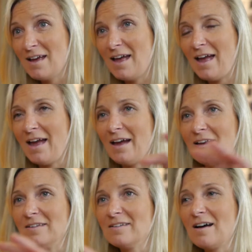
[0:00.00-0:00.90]

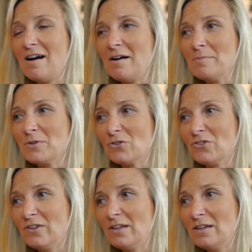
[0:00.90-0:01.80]
And um, you'll
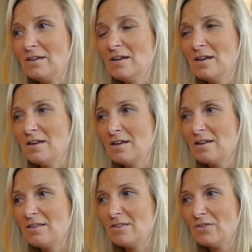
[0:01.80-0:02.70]
see
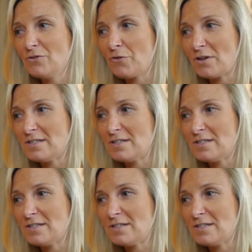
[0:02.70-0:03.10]
the front